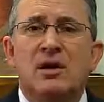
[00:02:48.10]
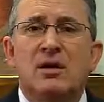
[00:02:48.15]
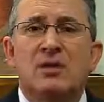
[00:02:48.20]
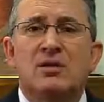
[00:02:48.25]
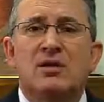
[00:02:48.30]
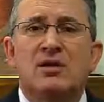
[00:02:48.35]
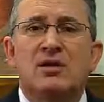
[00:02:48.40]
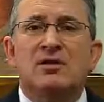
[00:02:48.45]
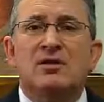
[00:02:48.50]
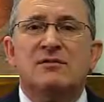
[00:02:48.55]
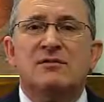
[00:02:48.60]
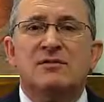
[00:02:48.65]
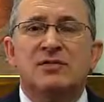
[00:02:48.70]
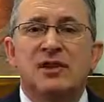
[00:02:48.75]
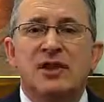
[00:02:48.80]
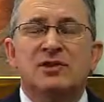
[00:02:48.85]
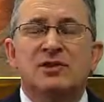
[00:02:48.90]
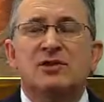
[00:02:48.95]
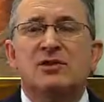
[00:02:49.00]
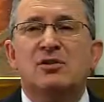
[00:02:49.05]
There's
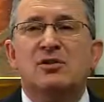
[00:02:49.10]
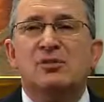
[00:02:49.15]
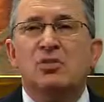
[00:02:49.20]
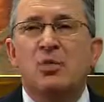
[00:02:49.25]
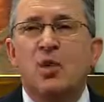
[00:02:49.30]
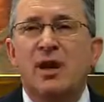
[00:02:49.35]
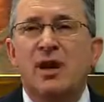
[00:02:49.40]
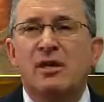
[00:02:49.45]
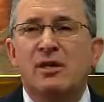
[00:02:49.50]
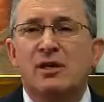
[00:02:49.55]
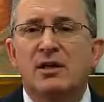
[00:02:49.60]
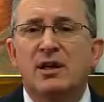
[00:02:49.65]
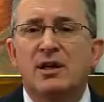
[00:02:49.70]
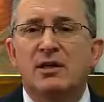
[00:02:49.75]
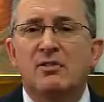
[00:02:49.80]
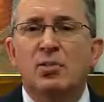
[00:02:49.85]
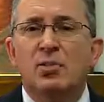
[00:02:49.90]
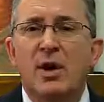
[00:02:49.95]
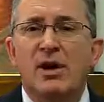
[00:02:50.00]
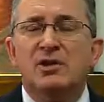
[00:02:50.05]
inflation
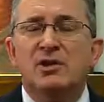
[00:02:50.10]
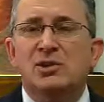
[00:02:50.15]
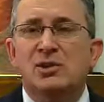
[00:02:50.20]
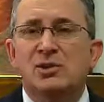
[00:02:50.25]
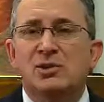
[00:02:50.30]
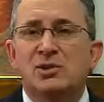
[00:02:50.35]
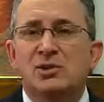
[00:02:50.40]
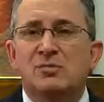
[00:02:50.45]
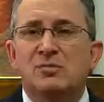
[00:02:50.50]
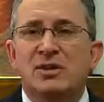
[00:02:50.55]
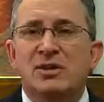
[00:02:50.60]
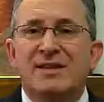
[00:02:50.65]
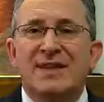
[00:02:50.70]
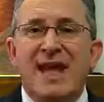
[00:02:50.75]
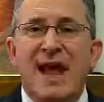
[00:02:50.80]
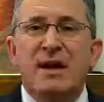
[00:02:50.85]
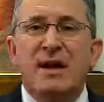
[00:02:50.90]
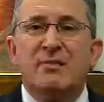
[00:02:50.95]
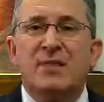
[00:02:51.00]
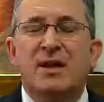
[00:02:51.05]
in wages, but
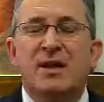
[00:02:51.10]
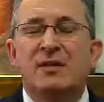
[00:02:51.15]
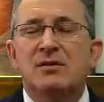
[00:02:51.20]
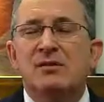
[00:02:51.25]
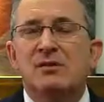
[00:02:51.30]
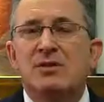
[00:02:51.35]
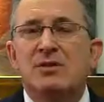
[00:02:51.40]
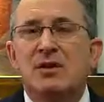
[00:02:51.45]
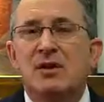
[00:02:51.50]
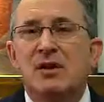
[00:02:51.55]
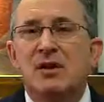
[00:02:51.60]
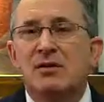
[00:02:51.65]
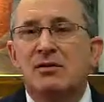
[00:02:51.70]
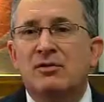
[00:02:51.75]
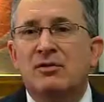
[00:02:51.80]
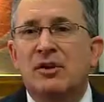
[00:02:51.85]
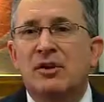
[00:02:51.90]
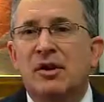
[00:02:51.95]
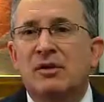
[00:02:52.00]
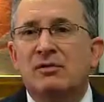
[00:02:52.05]
that means
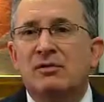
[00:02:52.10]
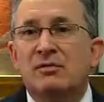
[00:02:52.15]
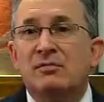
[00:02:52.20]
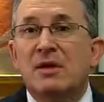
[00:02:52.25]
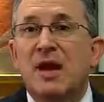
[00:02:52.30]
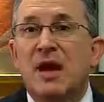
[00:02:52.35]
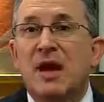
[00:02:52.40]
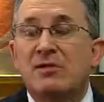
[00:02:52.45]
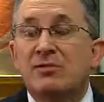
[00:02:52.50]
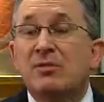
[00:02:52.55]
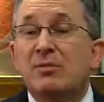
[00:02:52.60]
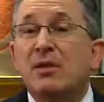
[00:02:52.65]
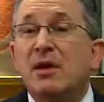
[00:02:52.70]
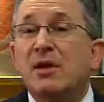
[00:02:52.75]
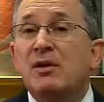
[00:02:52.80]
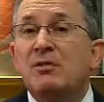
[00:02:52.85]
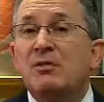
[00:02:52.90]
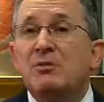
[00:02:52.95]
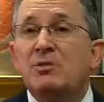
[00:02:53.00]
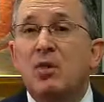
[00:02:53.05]
that
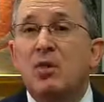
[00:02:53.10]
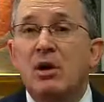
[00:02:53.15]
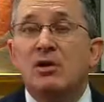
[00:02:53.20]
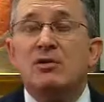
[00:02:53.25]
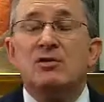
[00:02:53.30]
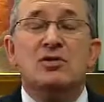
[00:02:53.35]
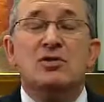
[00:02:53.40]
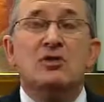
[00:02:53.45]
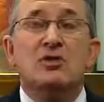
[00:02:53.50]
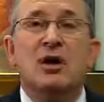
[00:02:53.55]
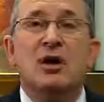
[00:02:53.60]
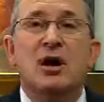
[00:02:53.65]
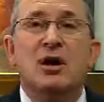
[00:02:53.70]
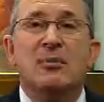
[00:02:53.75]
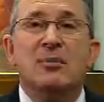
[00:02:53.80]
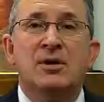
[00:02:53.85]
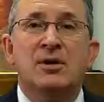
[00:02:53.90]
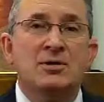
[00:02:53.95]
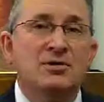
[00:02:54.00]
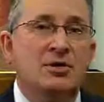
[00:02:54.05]
everybody who wants a
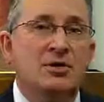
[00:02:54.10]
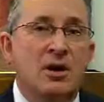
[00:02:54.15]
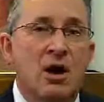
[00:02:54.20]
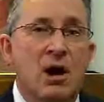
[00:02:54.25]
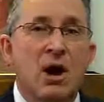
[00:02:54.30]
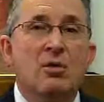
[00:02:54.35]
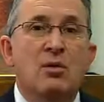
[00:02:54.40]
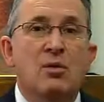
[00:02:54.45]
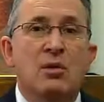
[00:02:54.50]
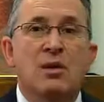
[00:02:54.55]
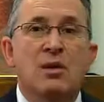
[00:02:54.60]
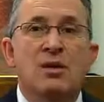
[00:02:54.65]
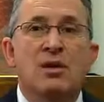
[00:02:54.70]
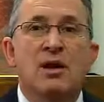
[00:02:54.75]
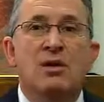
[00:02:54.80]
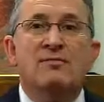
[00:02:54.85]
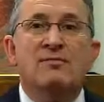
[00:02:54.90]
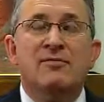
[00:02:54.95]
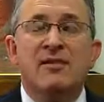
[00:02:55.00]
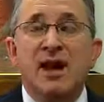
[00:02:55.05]
job has got one.
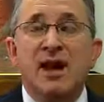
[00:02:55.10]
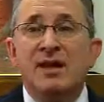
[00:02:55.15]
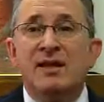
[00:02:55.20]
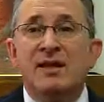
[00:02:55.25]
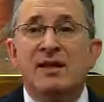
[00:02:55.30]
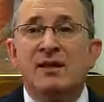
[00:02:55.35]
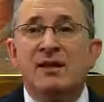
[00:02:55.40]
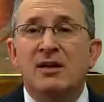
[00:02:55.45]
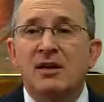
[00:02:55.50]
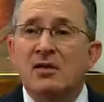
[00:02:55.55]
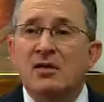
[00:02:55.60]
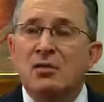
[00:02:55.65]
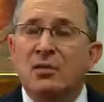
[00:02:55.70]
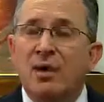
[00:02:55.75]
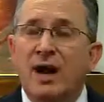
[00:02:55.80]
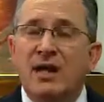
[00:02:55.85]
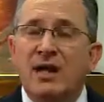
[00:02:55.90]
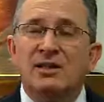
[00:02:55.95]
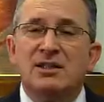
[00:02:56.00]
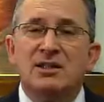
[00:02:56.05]
And finally, we're
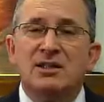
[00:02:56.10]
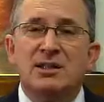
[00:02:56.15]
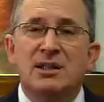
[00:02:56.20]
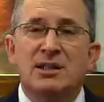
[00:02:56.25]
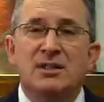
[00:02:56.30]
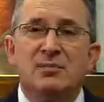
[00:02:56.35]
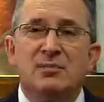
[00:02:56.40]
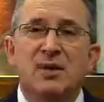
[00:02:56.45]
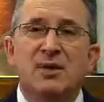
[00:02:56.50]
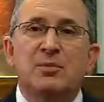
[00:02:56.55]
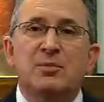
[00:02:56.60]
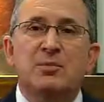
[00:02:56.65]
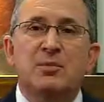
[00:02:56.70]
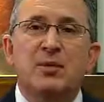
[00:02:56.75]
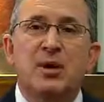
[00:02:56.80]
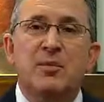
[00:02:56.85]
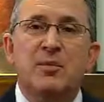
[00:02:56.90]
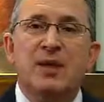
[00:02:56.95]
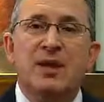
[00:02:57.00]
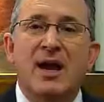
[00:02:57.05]
actually seeing people
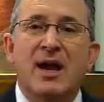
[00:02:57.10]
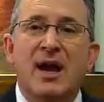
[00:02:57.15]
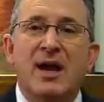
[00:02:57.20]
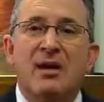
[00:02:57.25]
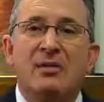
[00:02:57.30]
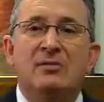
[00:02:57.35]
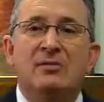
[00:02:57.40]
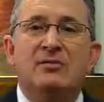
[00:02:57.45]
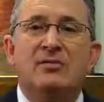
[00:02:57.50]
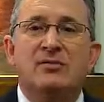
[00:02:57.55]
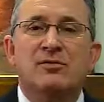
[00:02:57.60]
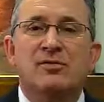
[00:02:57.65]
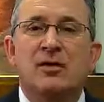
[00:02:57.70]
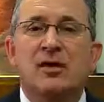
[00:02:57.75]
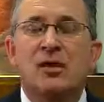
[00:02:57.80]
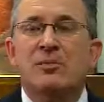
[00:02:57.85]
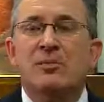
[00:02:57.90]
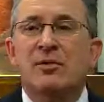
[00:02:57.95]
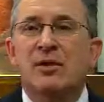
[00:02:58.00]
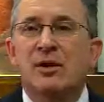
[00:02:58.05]
coming out
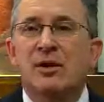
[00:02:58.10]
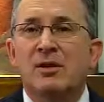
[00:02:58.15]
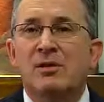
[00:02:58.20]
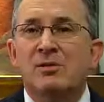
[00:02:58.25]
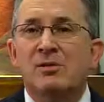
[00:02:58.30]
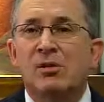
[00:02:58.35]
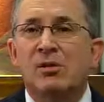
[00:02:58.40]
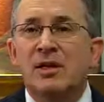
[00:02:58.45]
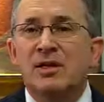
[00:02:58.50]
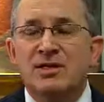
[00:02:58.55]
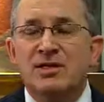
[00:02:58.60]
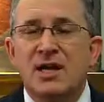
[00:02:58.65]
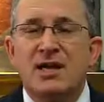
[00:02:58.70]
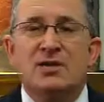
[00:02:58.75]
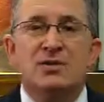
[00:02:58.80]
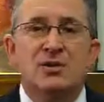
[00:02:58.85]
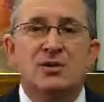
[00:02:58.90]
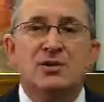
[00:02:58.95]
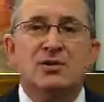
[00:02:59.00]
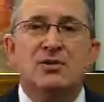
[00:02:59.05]
from the
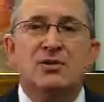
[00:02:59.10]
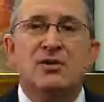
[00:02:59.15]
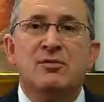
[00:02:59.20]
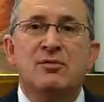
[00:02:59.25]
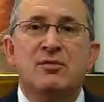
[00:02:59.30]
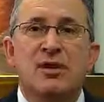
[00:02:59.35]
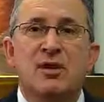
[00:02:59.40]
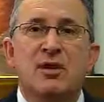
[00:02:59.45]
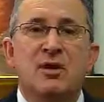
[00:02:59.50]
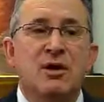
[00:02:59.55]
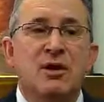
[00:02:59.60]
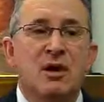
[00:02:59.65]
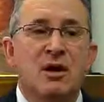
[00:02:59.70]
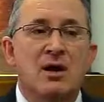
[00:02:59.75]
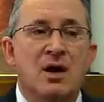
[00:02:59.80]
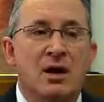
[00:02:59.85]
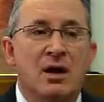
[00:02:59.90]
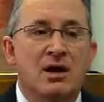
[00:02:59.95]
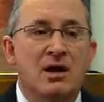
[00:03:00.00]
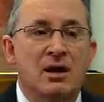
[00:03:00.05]
recesses of the
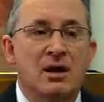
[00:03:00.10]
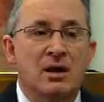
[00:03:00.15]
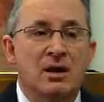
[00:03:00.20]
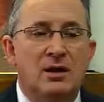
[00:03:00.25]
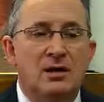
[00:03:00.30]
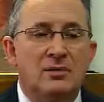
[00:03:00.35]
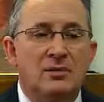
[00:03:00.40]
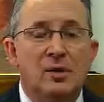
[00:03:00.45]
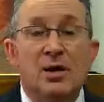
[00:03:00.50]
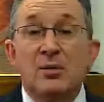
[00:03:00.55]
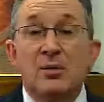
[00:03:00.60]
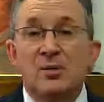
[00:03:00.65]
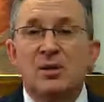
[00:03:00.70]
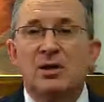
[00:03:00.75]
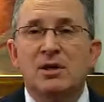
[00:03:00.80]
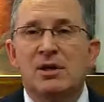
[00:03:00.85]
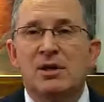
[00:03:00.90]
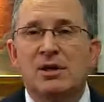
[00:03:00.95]
permanently